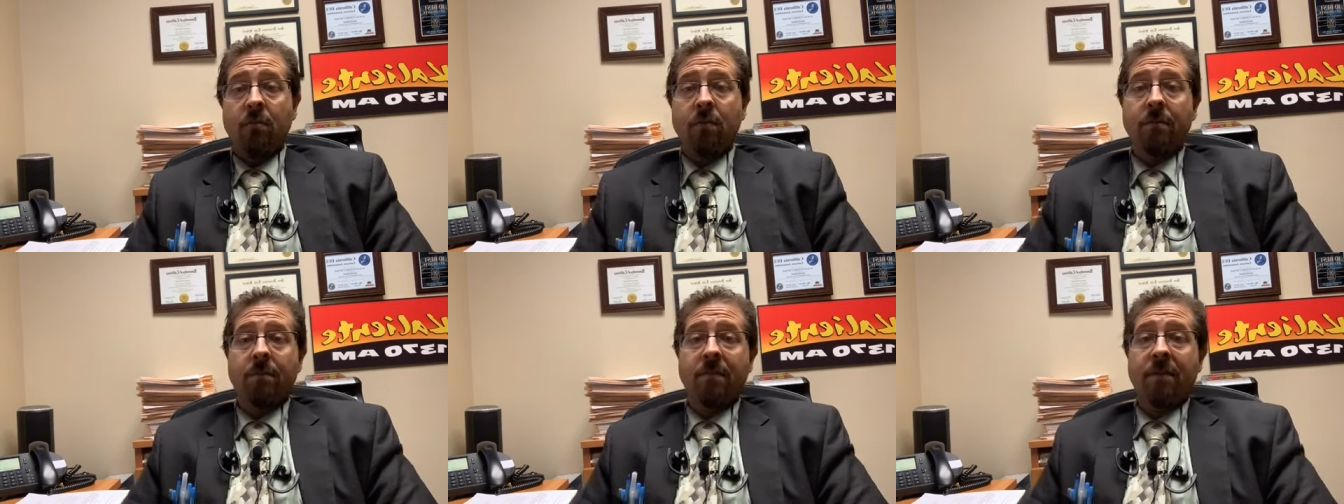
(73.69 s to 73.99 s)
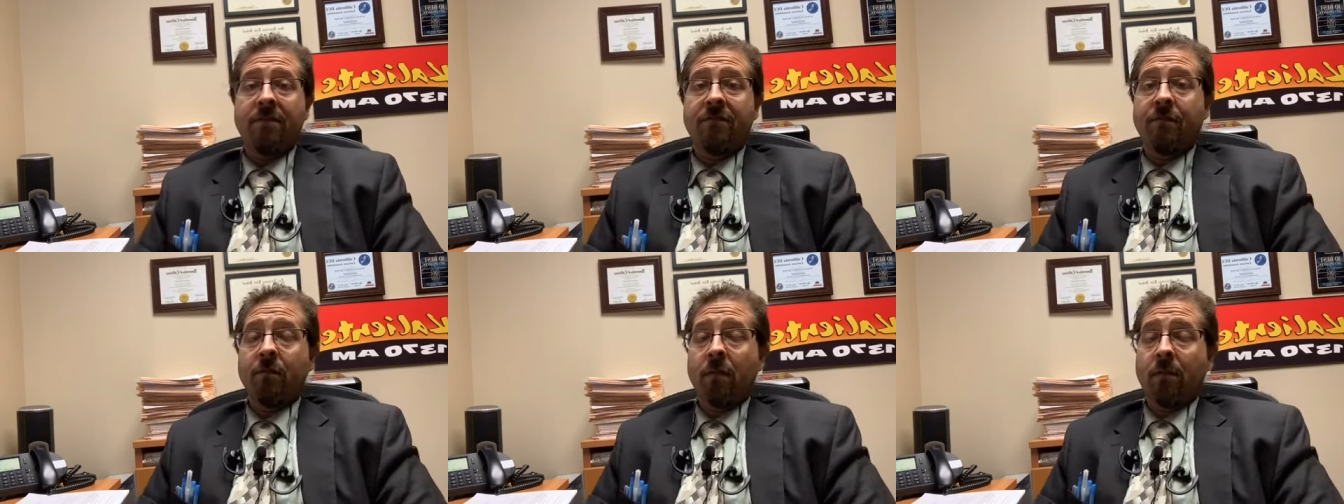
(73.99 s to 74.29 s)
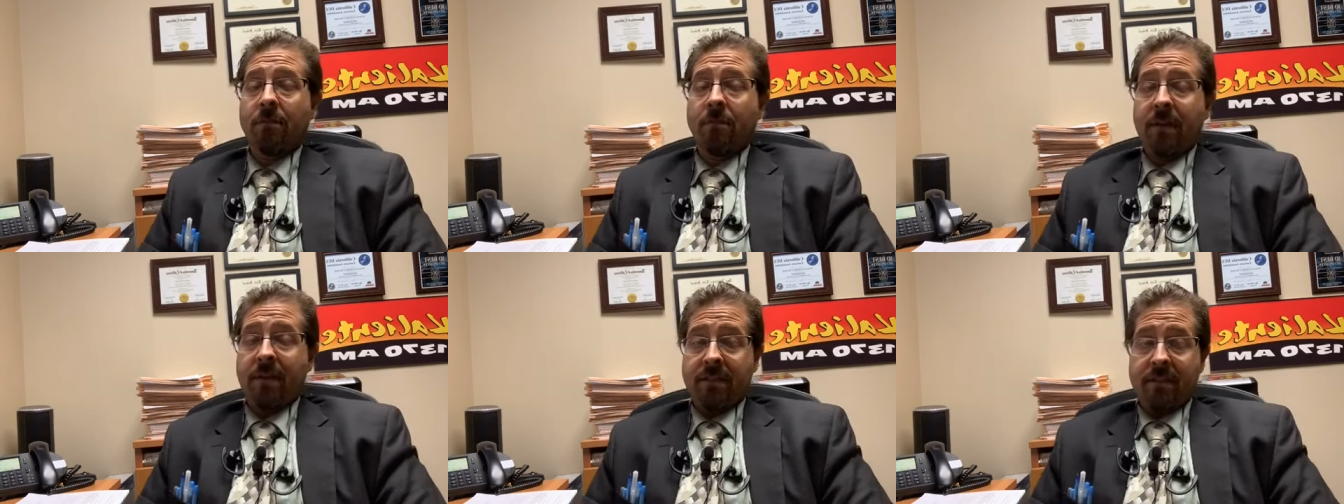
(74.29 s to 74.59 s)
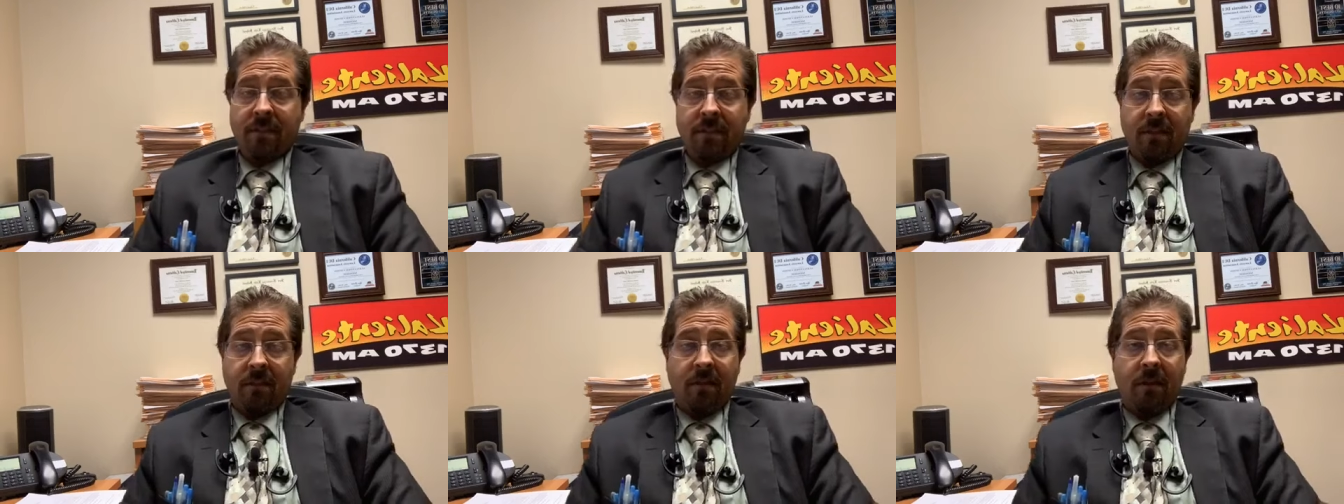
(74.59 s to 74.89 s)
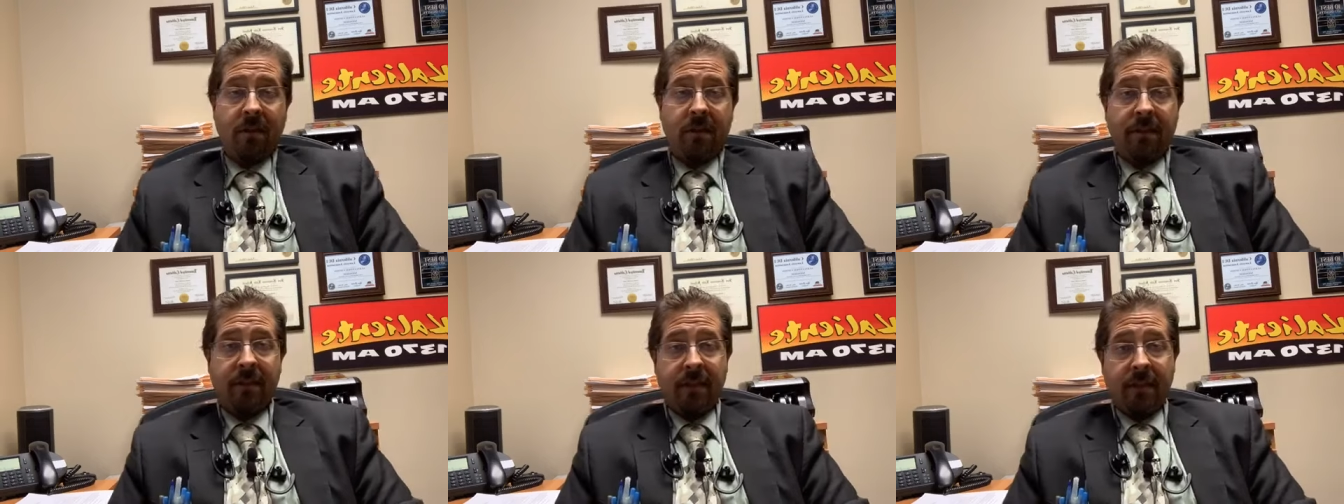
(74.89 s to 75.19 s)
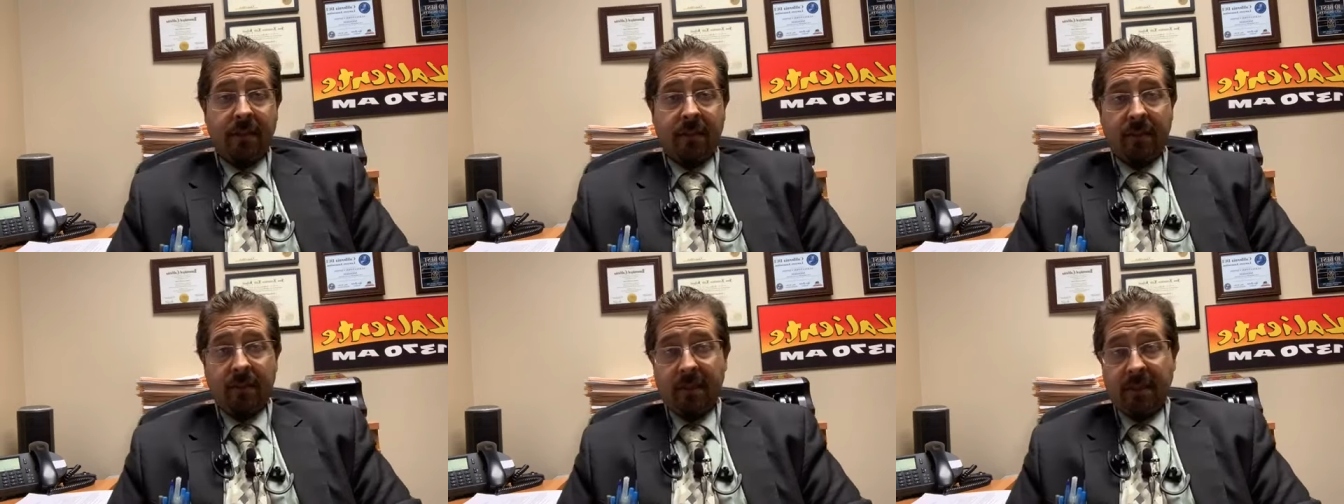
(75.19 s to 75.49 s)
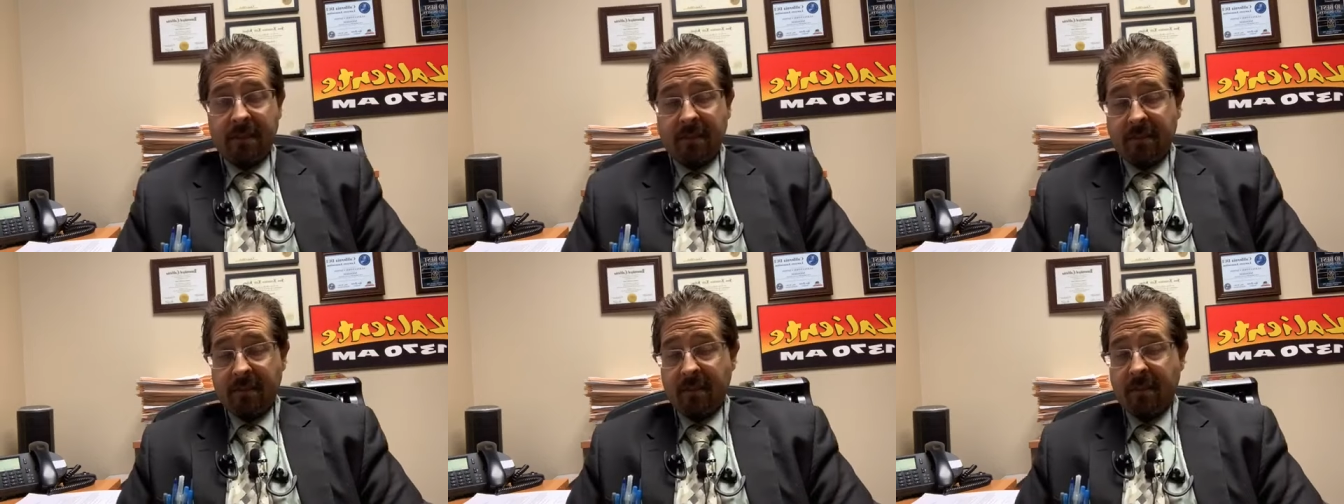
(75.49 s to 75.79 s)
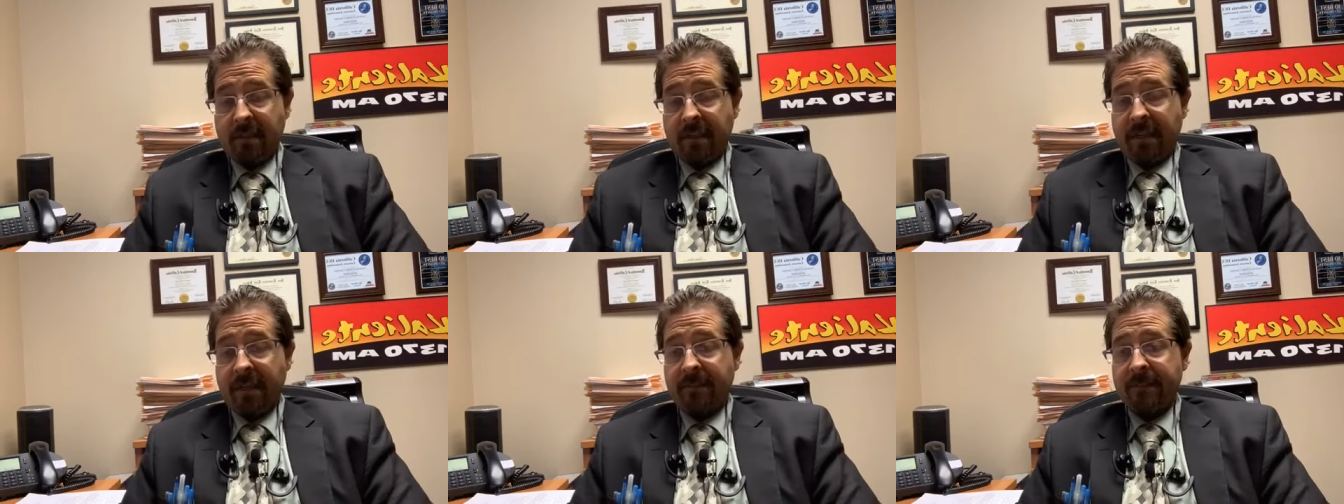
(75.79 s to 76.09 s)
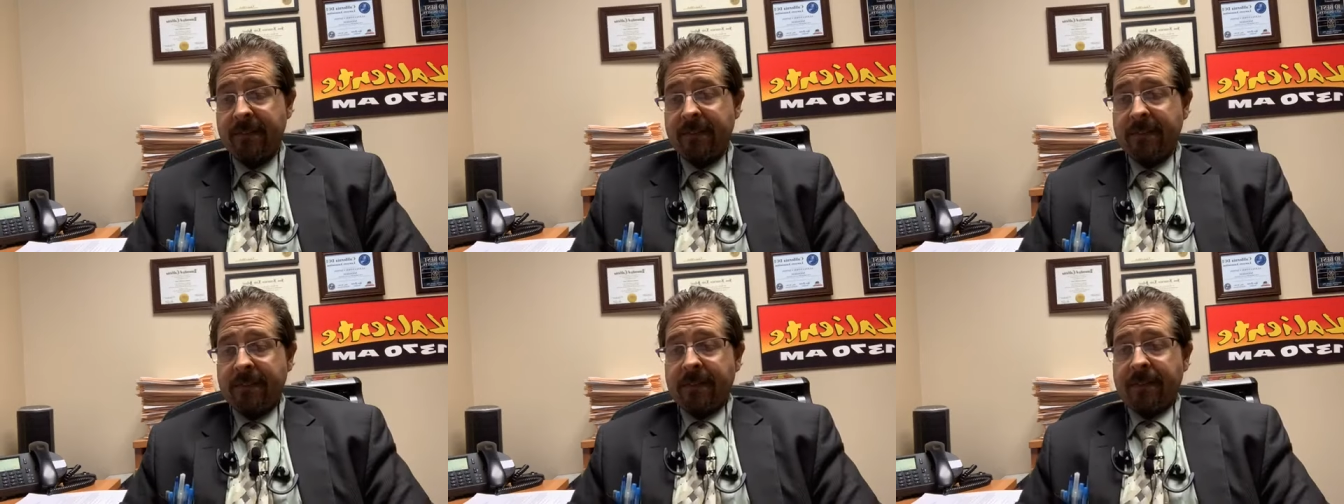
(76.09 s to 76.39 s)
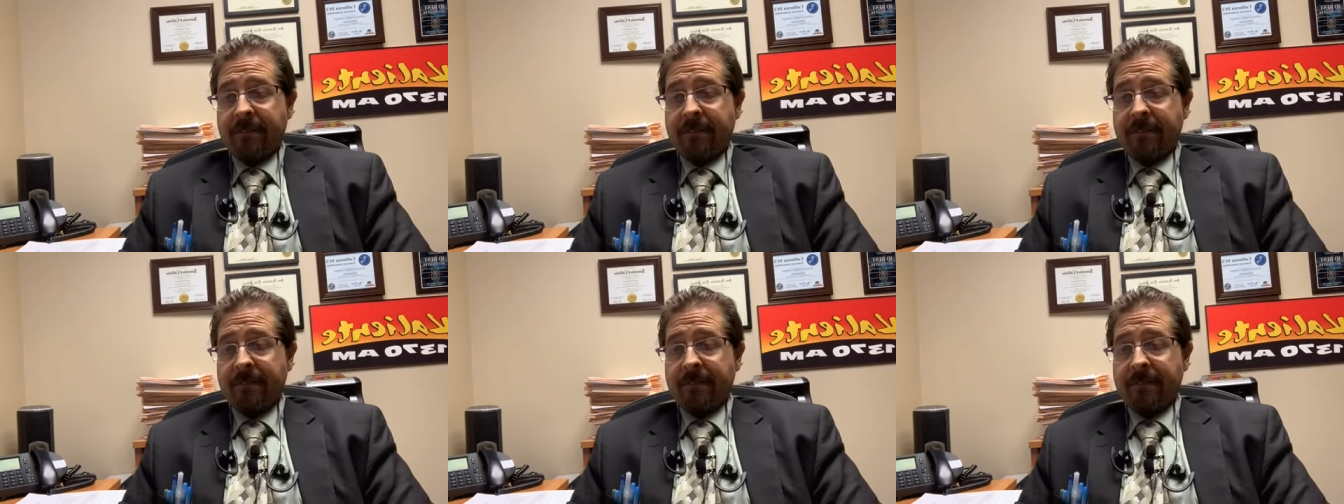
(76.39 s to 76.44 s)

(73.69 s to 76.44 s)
would be four months. Cannot get less than that.